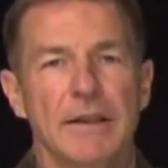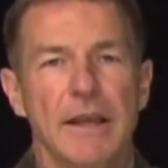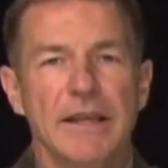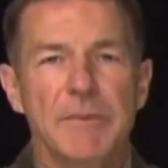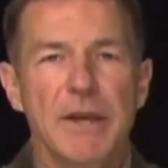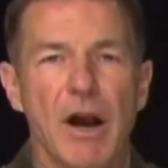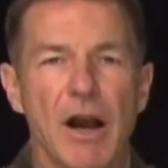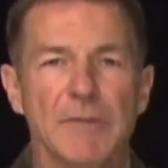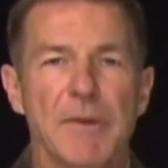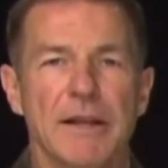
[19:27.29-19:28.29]
they can be
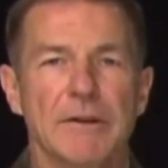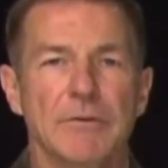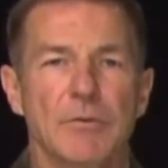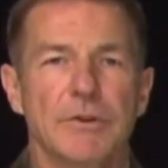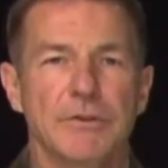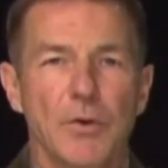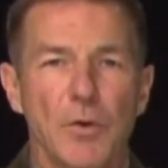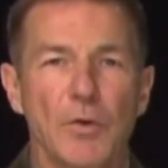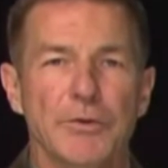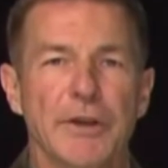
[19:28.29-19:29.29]
augmented with
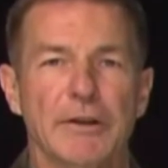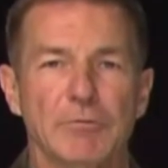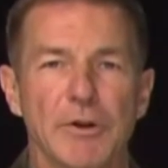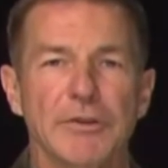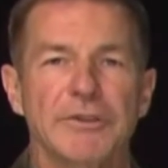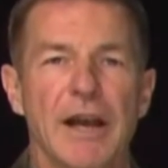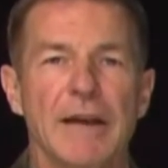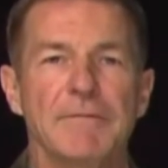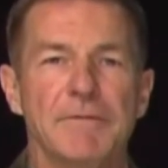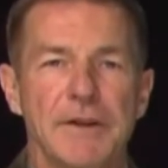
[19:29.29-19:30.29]
tools like
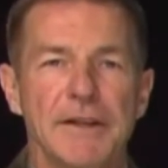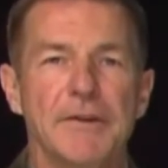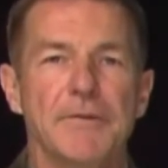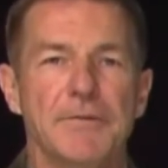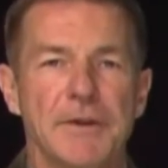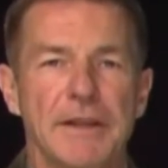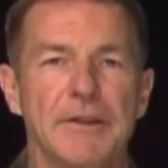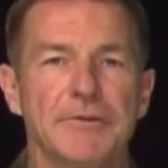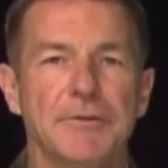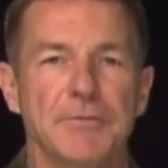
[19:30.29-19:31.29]
real-time video
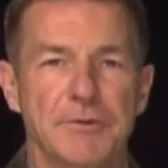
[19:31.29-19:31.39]
feeds from